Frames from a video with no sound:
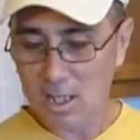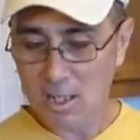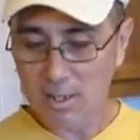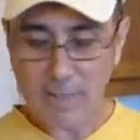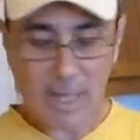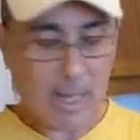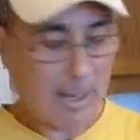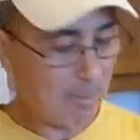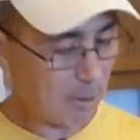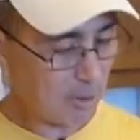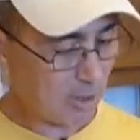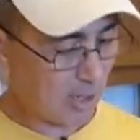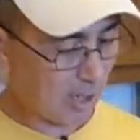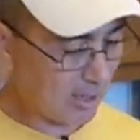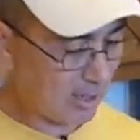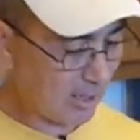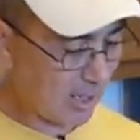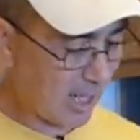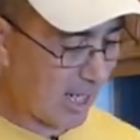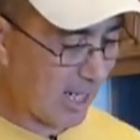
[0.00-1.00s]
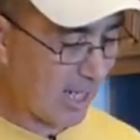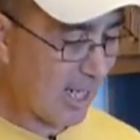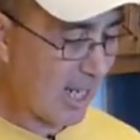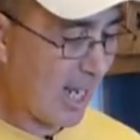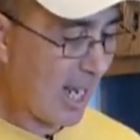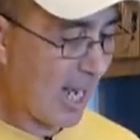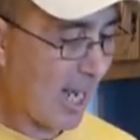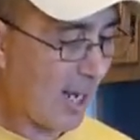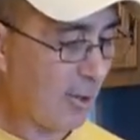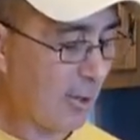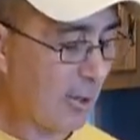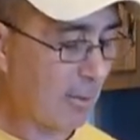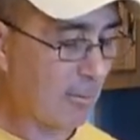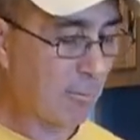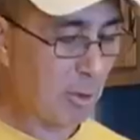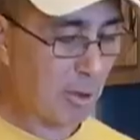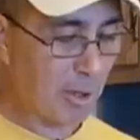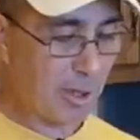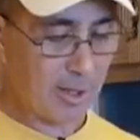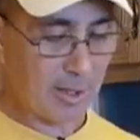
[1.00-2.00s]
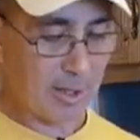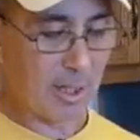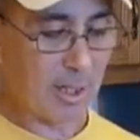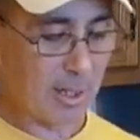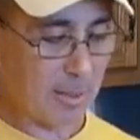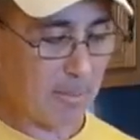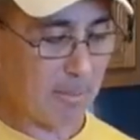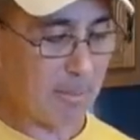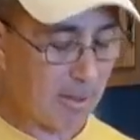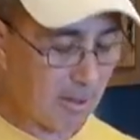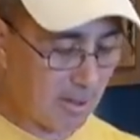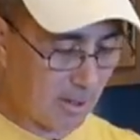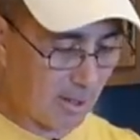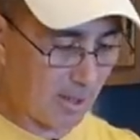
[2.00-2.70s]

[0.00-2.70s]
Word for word: of applesauce cake and you can put it on a